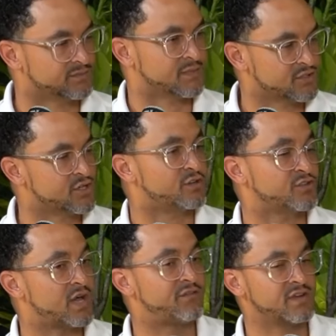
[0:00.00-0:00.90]
So you
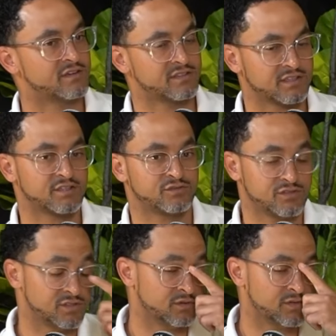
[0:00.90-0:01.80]
don't have any, because
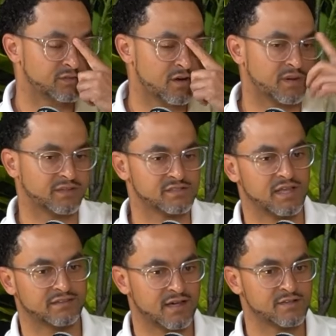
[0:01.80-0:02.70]
you talk about this a
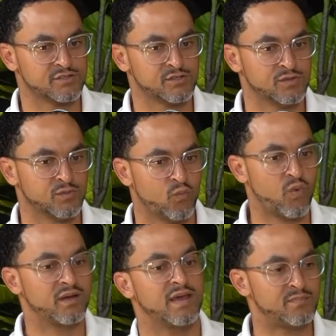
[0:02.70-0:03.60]
lot of times. You
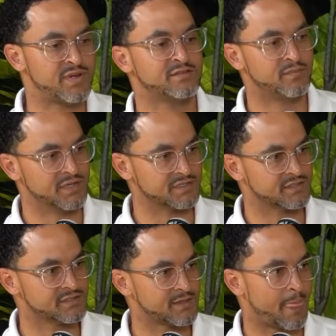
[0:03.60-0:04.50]
win a piece of
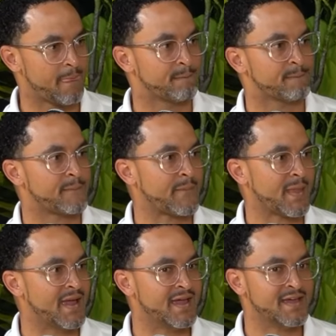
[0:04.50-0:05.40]
business,
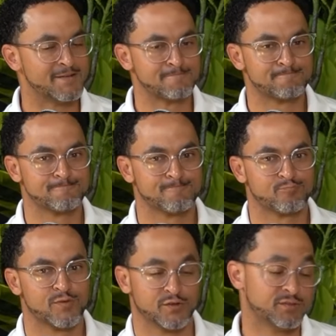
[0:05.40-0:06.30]
and
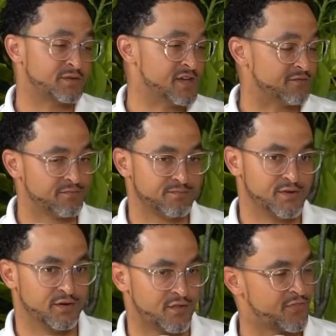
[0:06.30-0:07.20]
sometimes you have
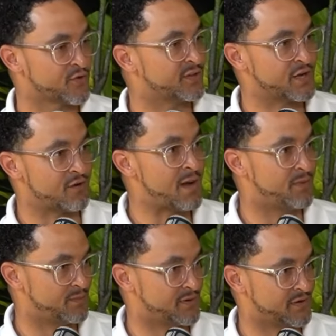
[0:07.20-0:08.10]
a 30-day ramp
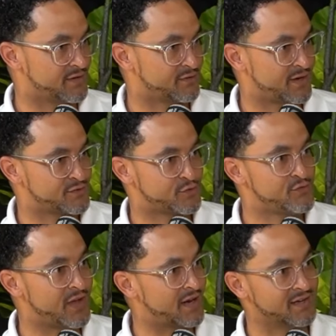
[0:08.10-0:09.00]
up period, right? So
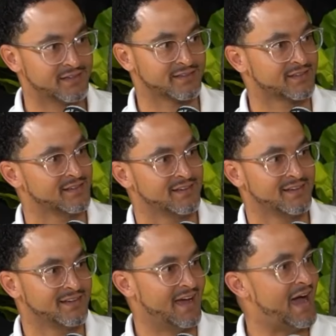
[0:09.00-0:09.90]
you've got to
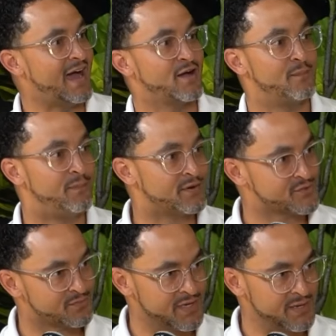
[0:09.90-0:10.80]
hire a
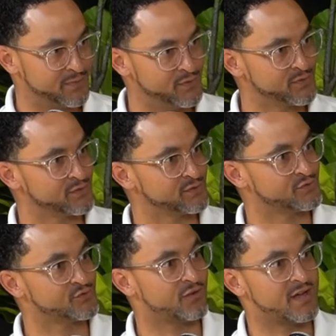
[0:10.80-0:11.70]
bunch of people,
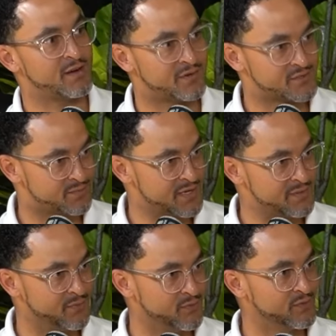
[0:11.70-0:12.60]
train a bunch of
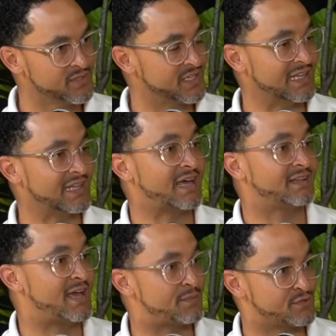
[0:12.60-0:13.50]
people. It's a lot
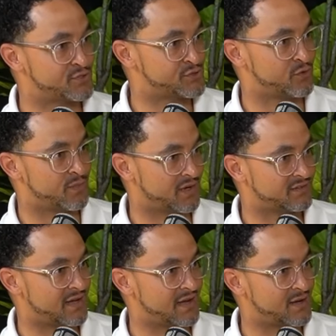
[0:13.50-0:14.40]
to happen in a short amount of
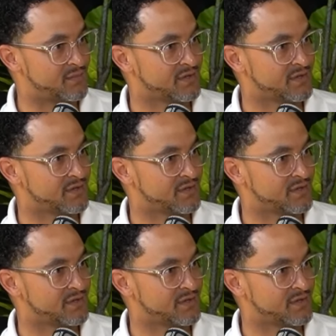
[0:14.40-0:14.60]
time.